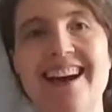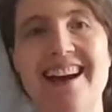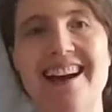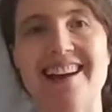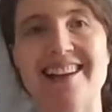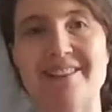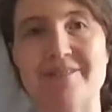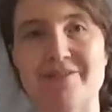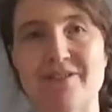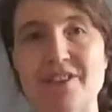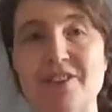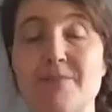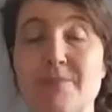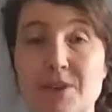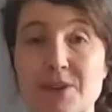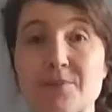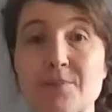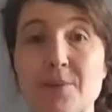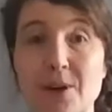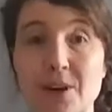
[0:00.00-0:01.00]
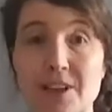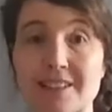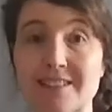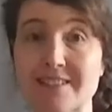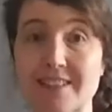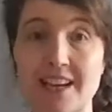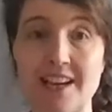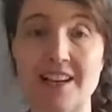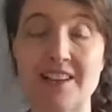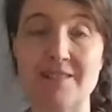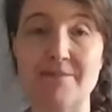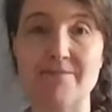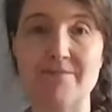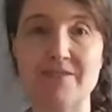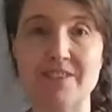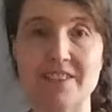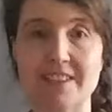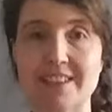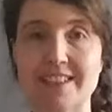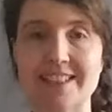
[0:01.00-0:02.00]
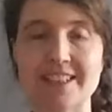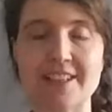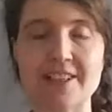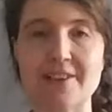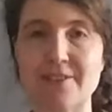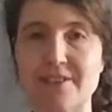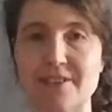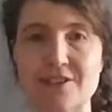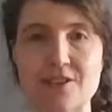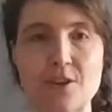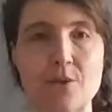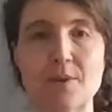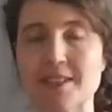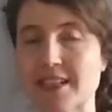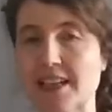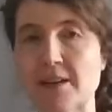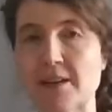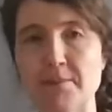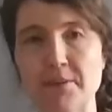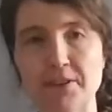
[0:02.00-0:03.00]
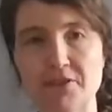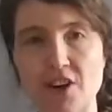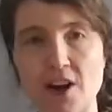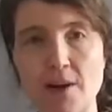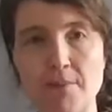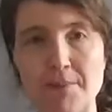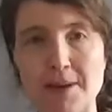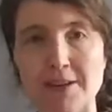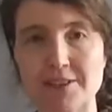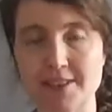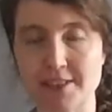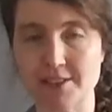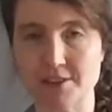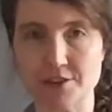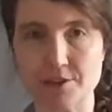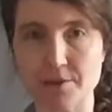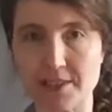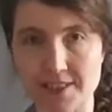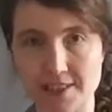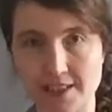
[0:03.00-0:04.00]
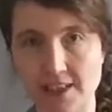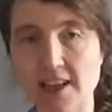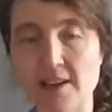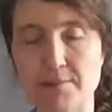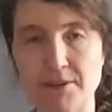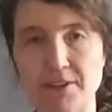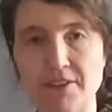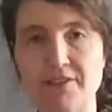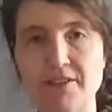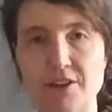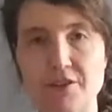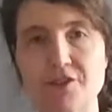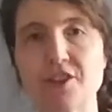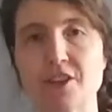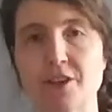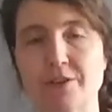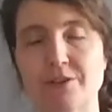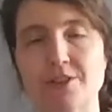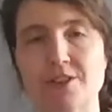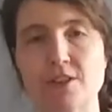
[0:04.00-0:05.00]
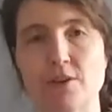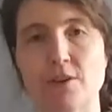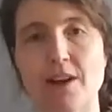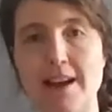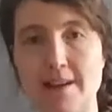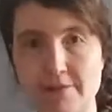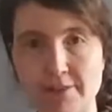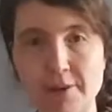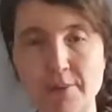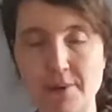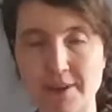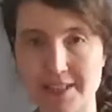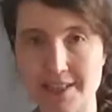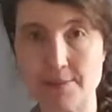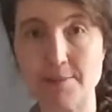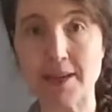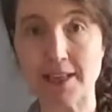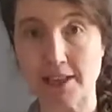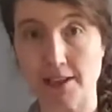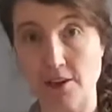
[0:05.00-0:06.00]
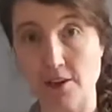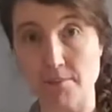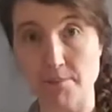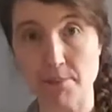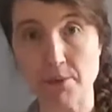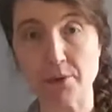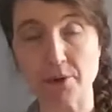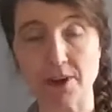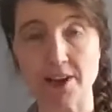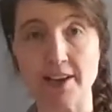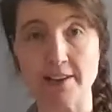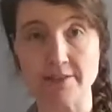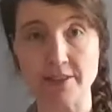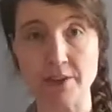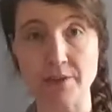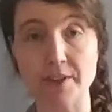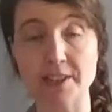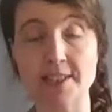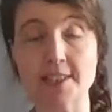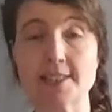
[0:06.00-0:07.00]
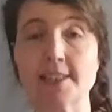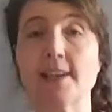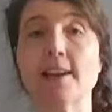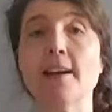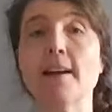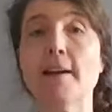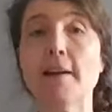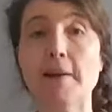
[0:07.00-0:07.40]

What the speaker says: And for the most part, you know, there's always a couple of dropouts. There's always a couple of no-shows. So everyone has made it on board, I've noticed,